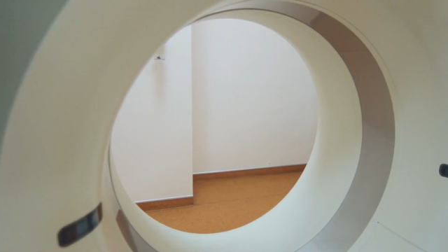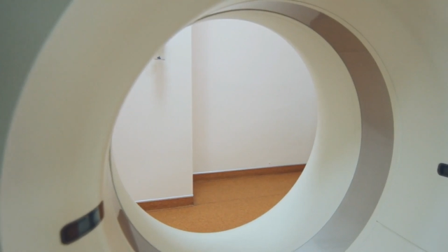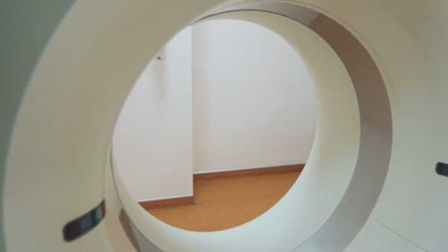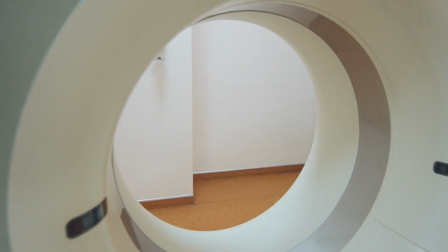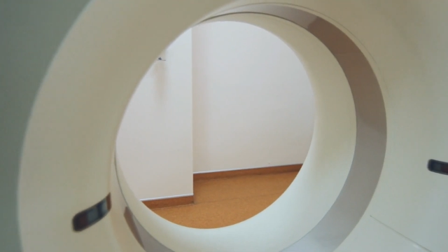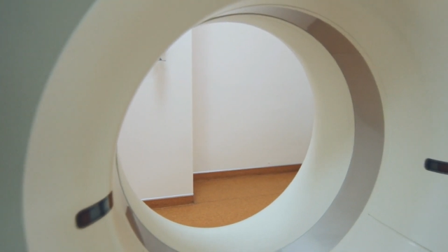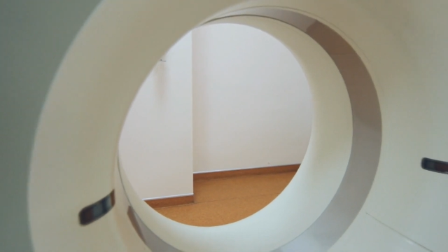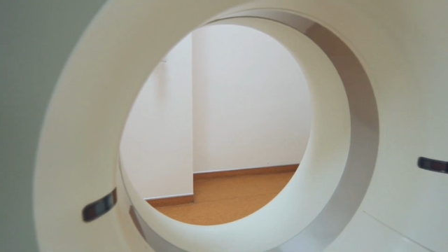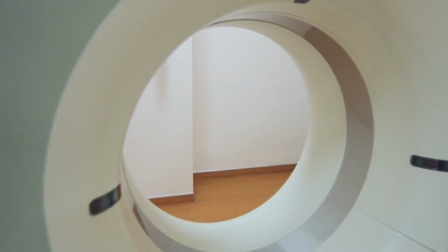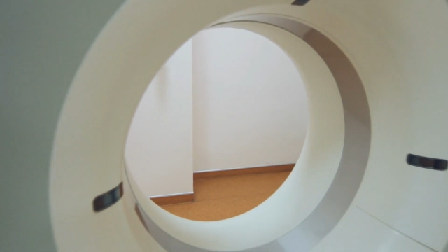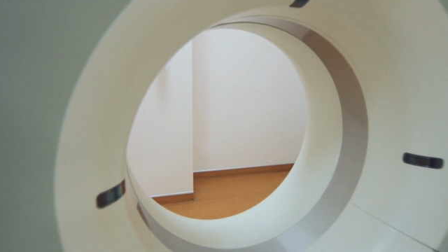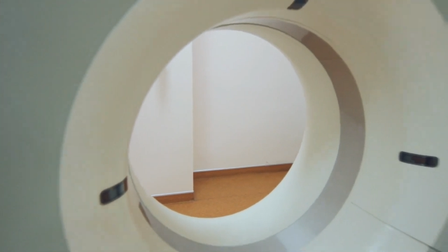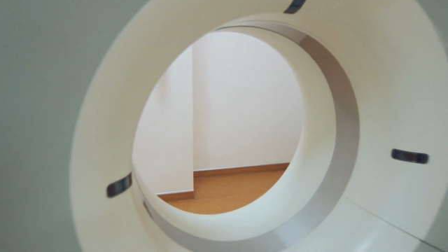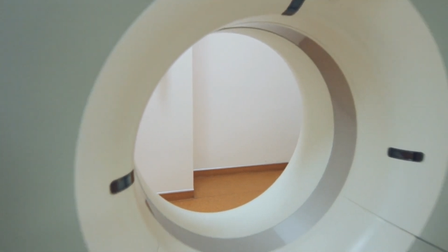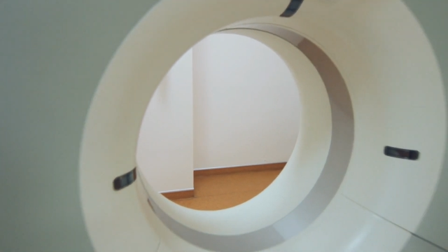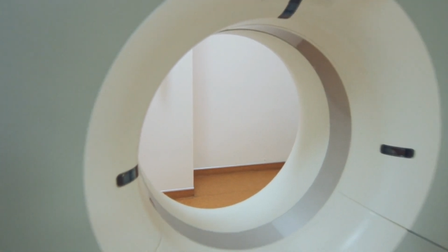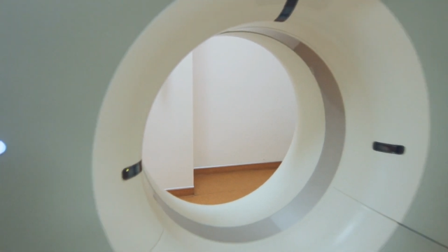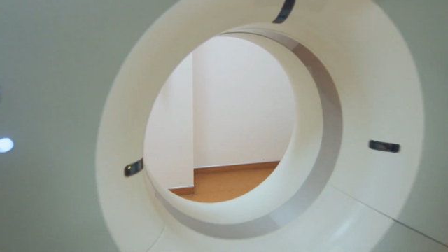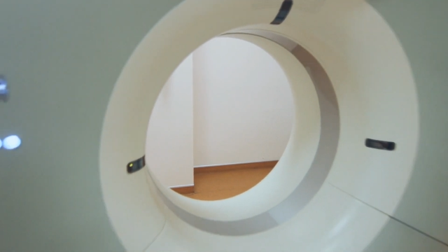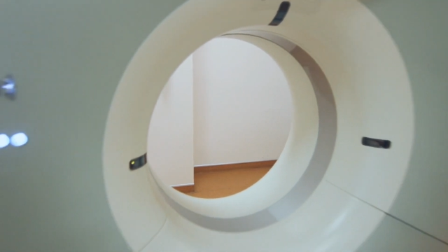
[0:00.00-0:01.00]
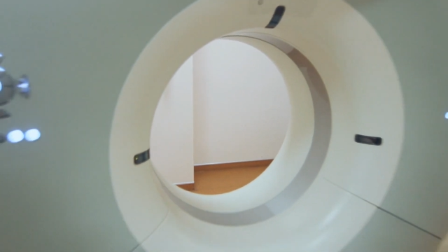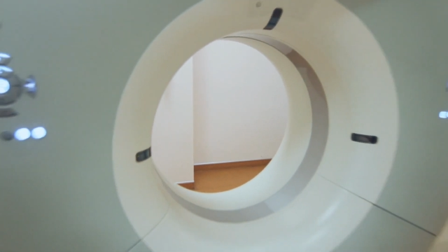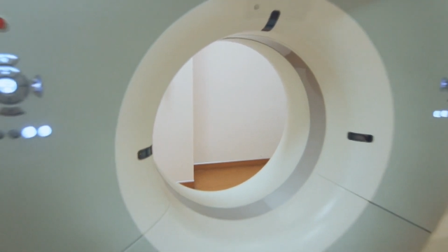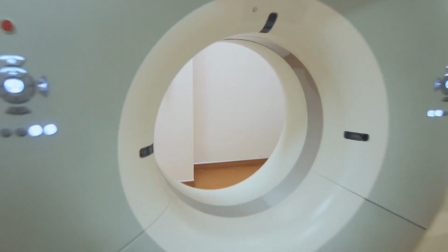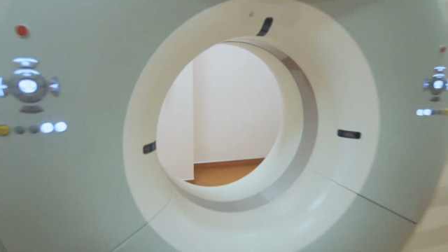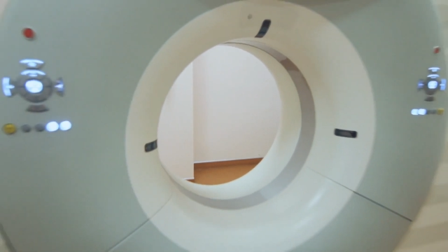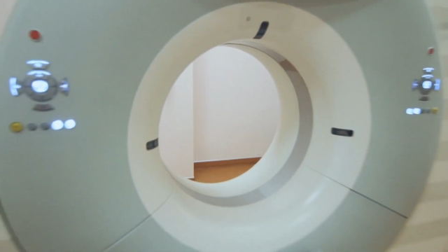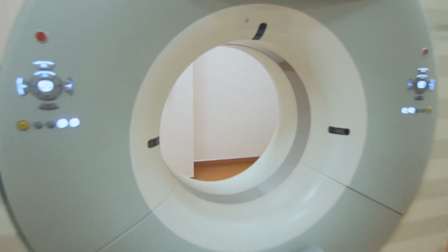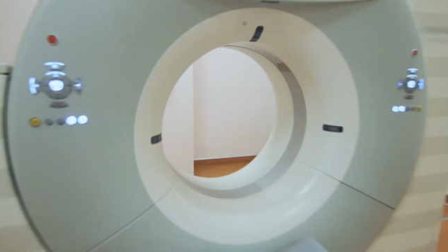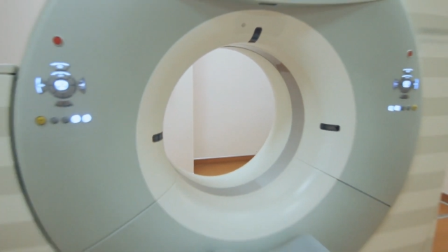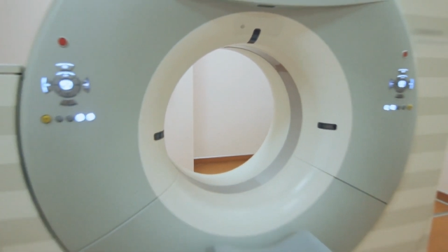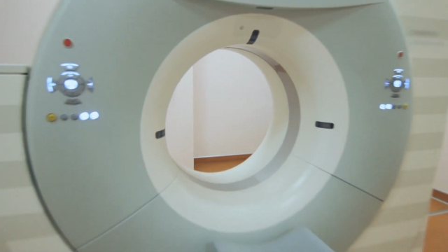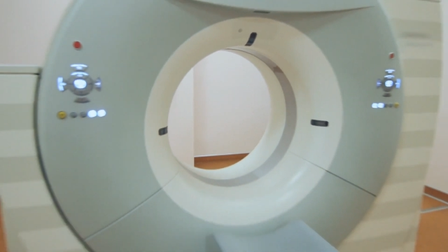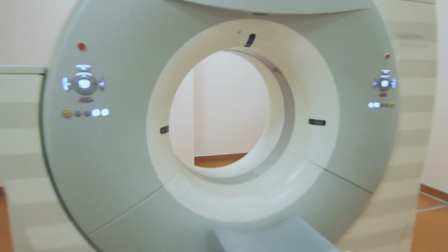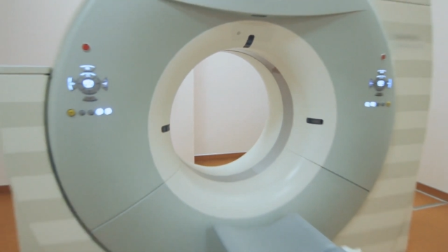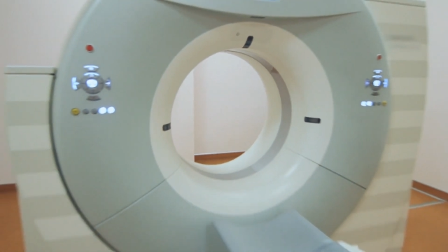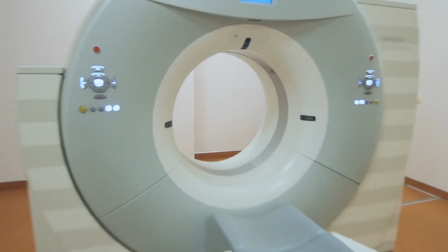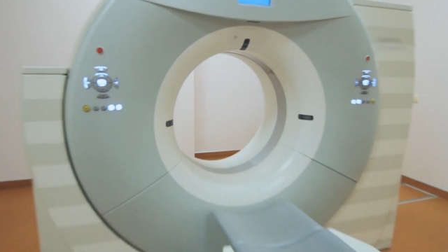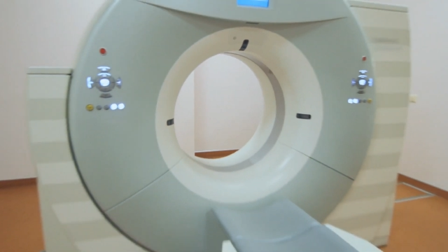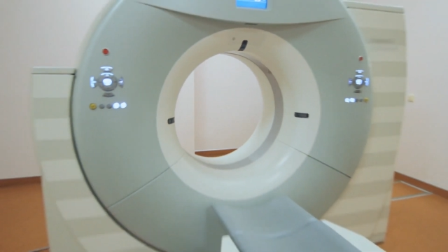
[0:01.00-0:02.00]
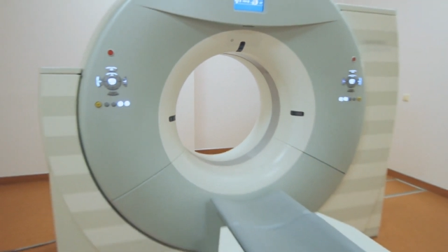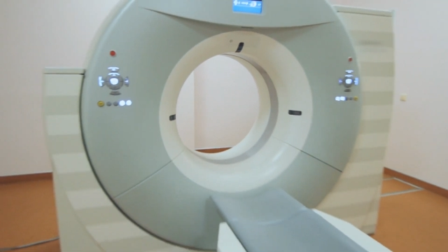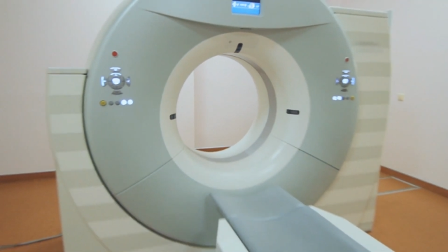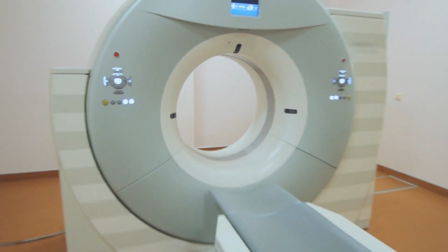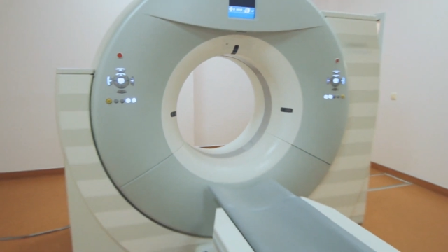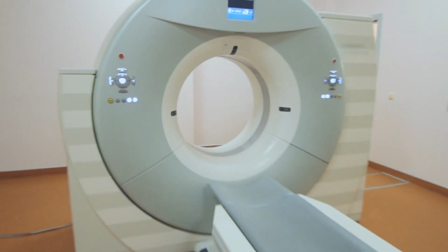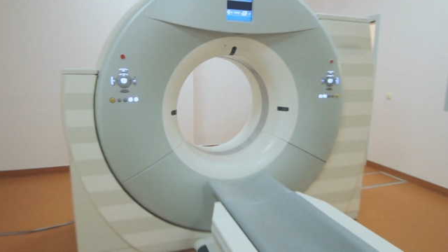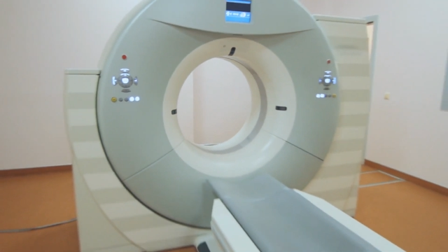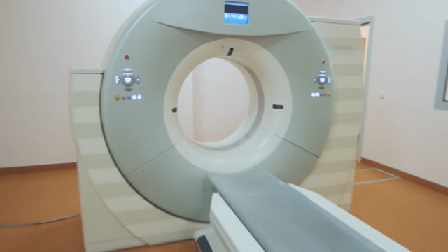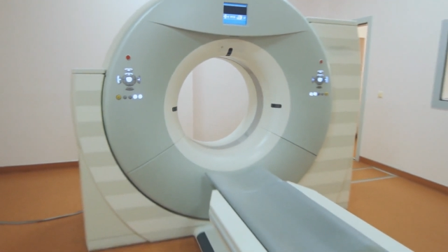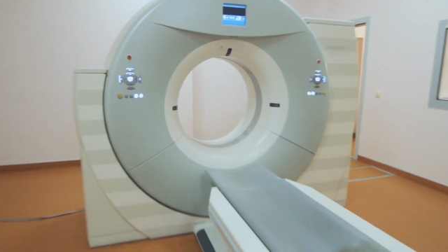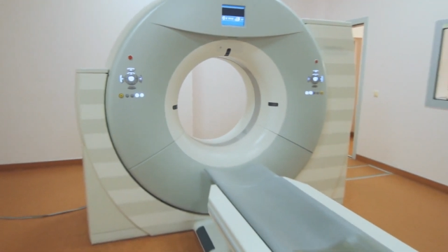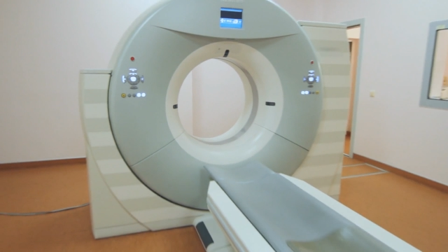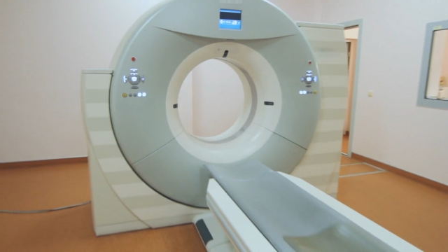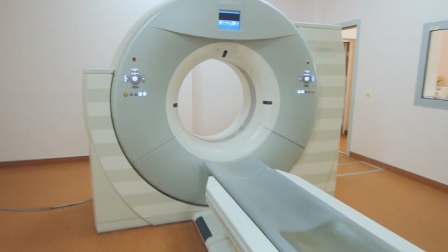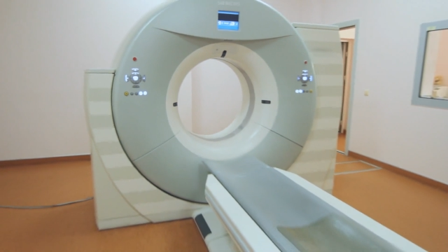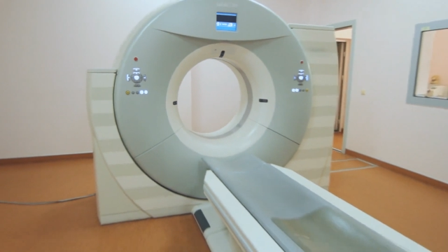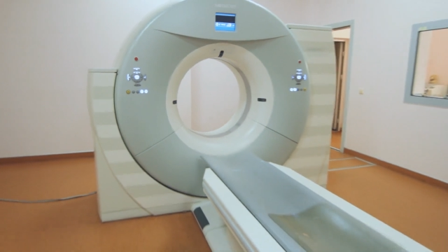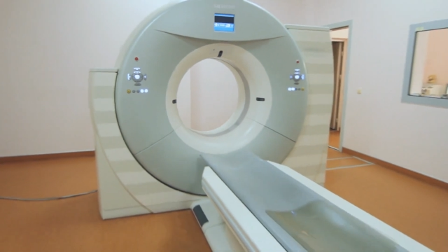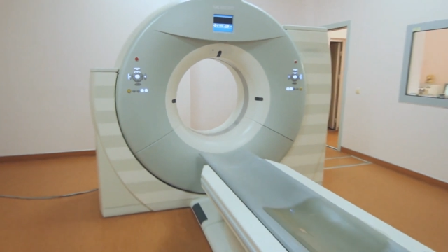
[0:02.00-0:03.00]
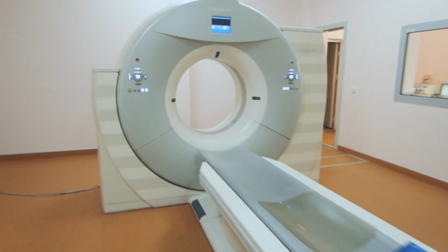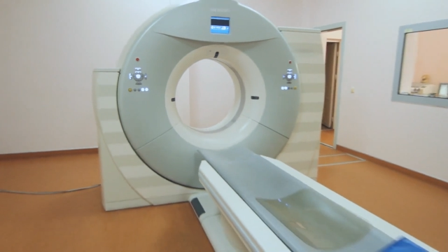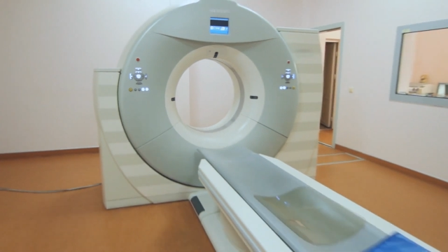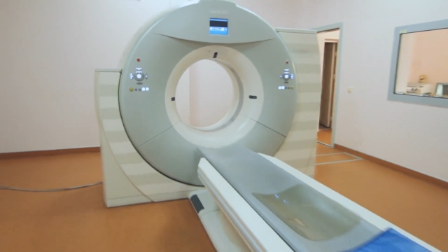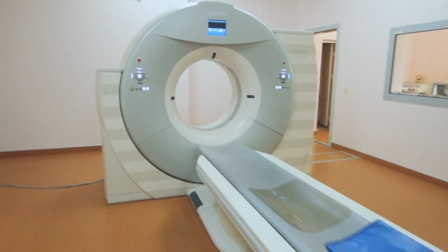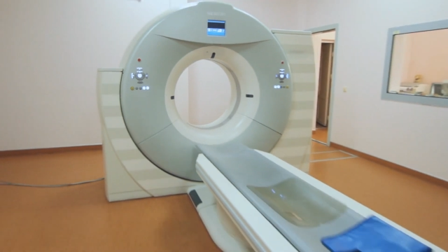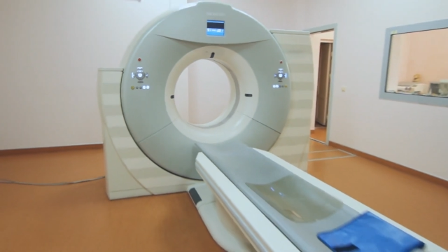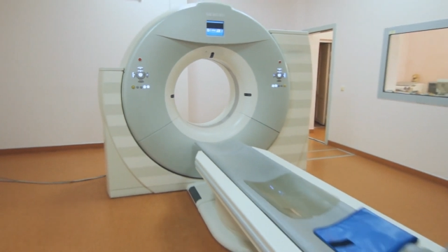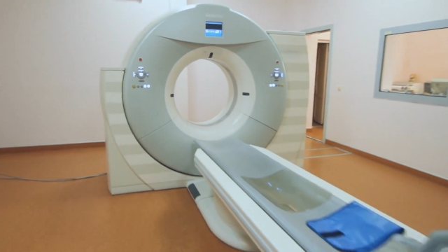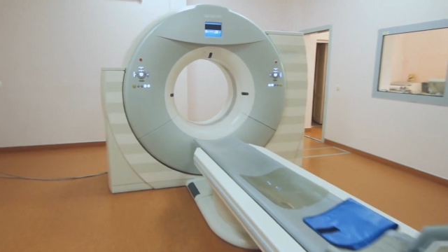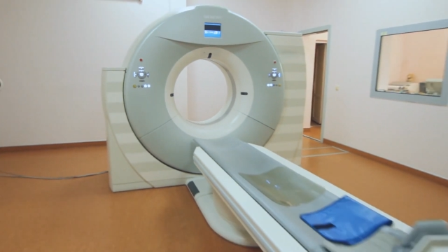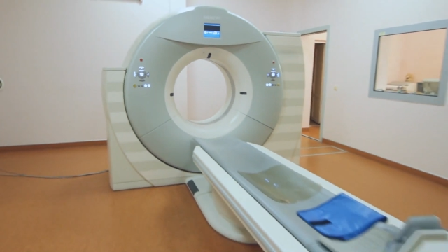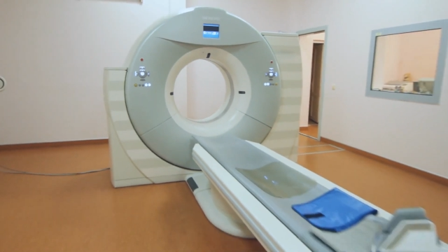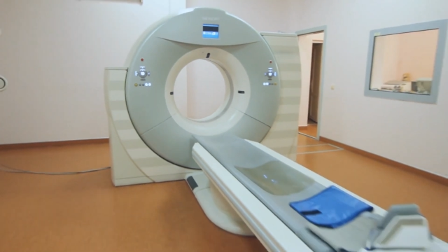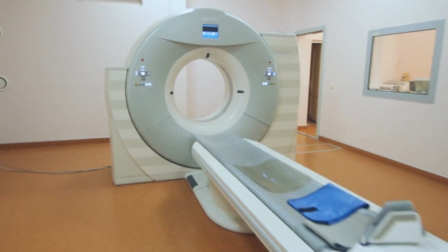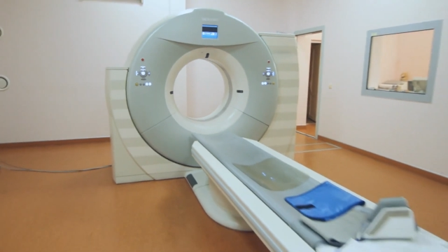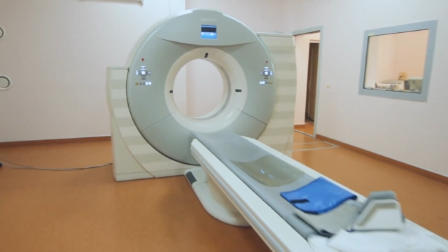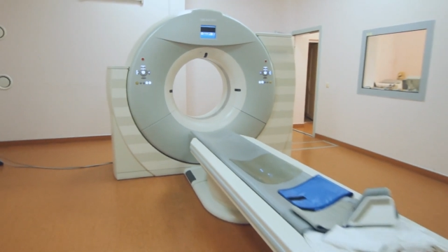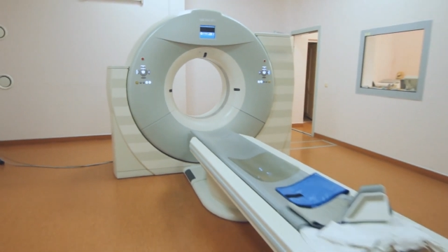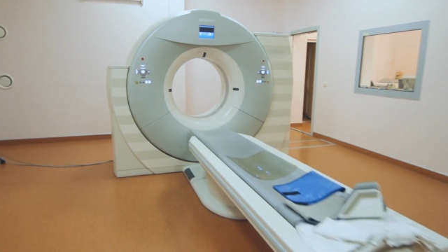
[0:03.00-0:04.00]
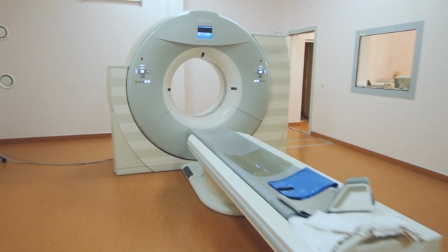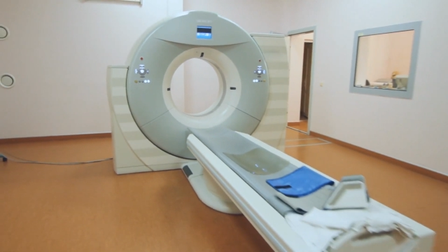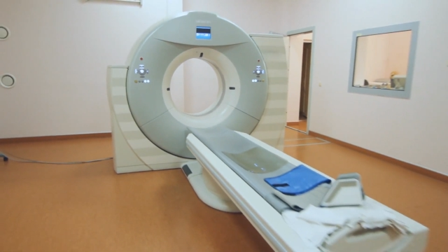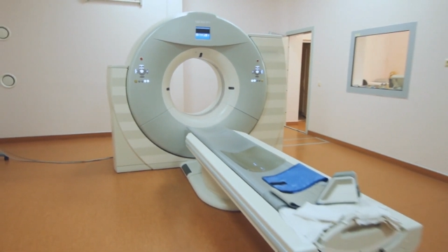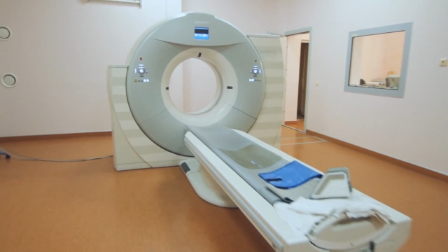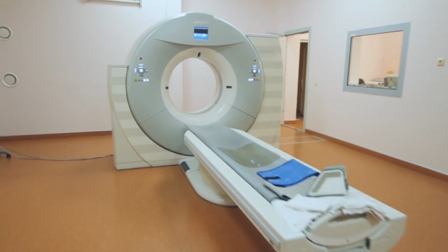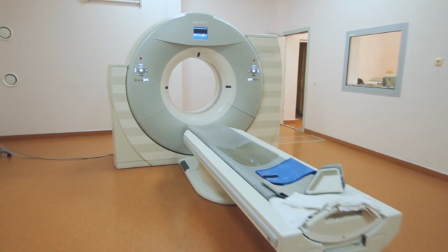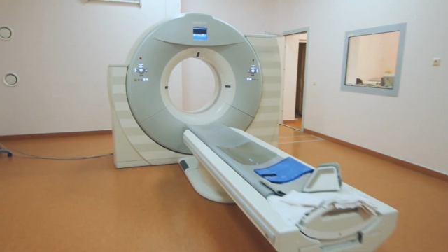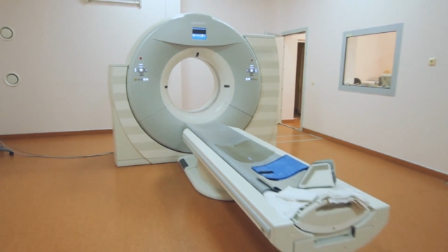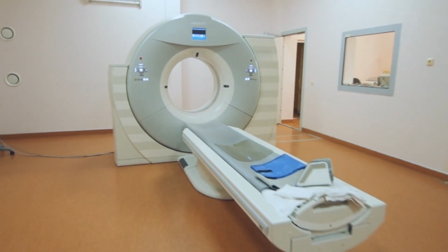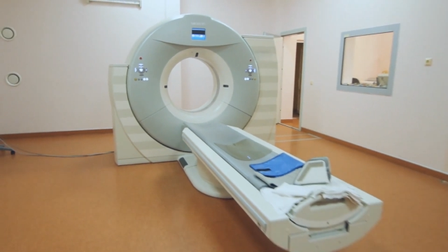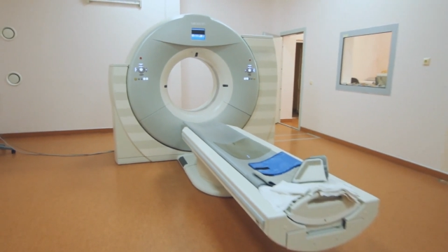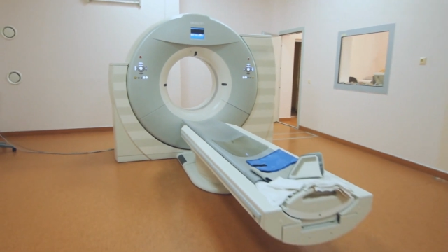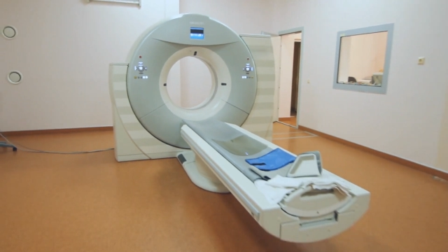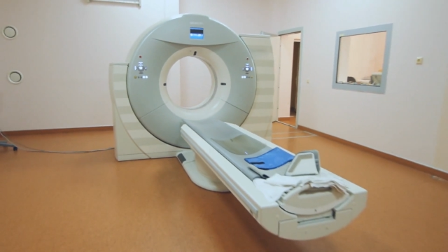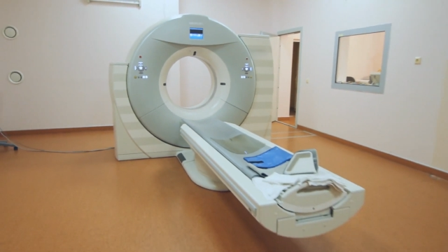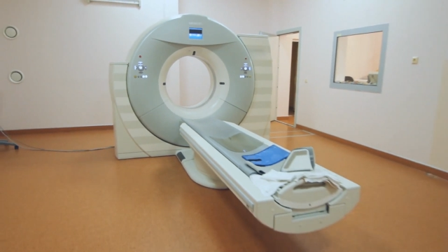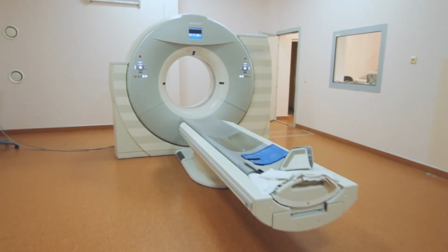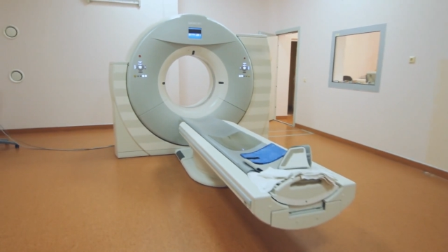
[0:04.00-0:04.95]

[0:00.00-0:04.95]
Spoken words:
Nobody's mouth can be seen.